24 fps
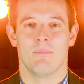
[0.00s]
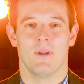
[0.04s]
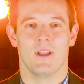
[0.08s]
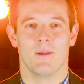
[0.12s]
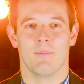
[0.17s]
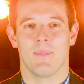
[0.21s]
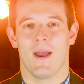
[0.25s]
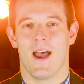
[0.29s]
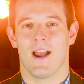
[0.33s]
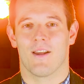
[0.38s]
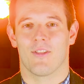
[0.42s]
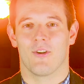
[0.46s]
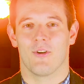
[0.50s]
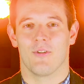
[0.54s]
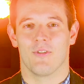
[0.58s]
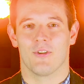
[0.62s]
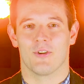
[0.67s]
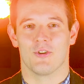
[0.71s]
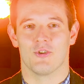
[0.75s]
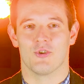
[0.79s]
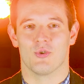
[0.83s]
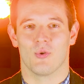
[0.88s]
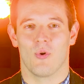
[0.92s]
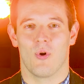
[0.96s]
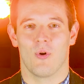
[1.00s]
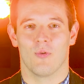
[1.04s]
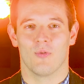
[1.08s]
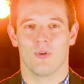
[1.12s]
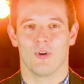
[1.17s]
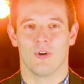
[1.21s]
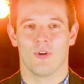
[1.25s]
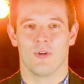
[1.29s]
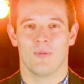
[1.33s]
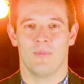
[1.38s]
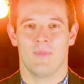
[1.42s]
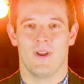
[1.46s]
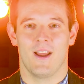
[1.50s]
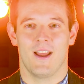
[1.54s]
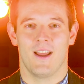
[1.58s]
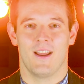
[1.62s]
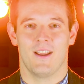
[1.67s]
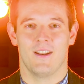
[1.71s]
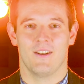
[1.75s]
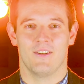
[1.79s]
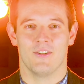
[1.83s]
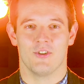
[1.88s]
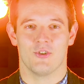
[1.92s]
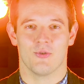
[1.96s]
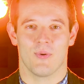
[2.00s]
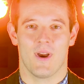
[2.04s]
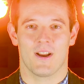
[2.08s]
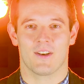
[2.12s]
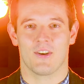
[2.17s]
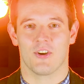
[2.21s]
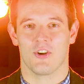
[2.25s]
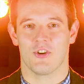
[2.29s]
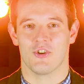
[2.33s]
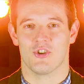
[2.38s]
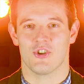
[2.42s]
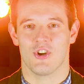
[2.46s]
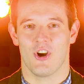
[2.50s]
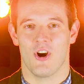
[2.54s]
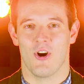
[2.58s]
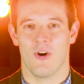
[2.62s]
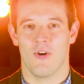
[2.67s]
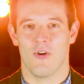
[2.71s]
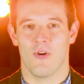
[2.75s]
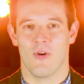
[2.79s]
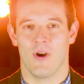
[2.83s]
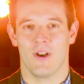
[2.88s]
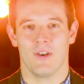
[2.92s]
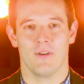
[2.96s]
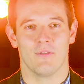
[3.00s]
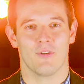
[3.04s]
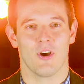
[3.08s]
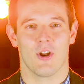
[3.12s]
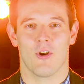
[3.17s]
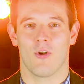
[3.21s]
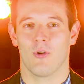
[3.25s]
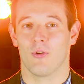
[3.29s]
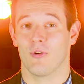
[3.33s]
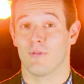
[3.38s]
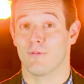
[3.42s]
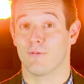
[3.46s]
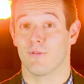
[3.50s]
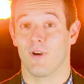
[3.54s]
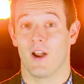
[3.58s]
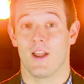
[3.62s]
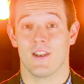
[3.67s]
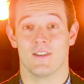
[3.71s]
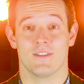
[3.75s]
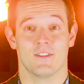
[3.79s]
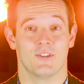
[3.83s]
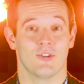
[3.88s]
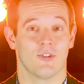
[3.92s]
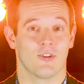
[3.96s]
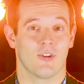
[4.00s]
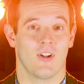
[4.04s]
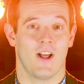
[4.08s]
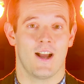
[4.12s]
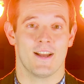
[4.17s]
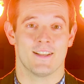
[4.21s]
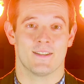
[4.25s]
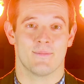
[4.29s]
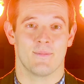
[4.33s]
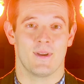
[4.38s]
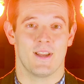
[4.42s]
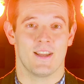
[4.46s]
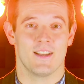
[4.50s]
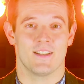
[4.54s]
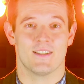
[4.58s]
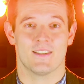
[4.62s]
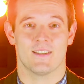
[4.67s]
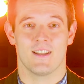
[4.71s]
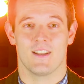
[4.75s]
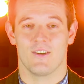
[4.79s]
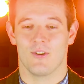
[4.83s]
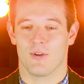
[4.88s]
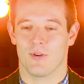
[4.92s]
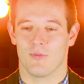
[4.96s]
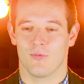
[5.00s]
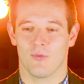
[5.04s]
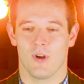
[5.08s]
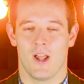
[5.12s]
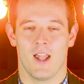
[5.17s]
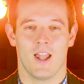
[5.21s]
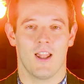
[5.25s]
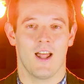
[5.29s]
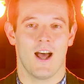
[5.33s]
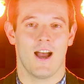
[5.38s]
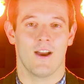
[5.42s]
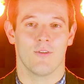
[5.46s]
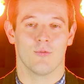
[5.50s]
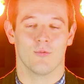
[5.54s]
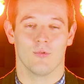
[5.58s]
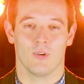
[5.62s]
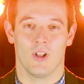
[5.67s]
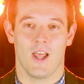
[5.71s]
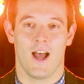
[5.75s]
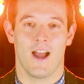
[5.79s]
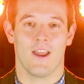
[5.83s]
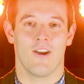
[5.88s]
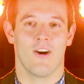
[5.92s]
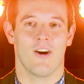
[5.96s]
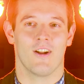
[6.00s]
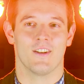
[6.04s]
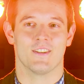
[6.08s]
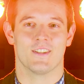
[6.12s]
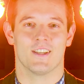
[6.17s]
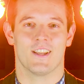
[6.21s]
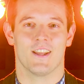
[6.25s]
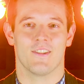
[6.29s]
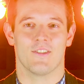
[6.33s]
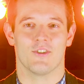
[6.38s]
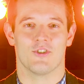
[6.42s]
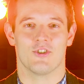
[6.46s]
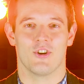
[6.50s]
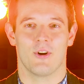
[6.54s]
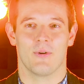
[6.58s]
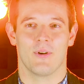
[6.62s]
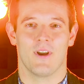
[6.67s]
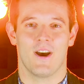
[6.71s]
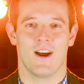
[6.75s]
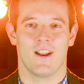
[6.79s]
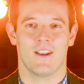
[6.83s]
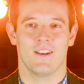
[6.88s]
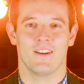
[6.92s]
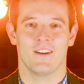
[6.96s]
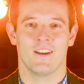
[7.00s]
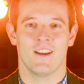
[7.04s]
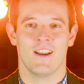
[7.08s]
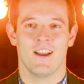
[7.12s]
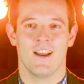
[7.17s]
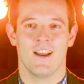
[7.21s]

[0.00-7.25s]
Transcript: being back there in the control room and directing a show, and you've got all your friends and your classmates that you can rely on to get the show done.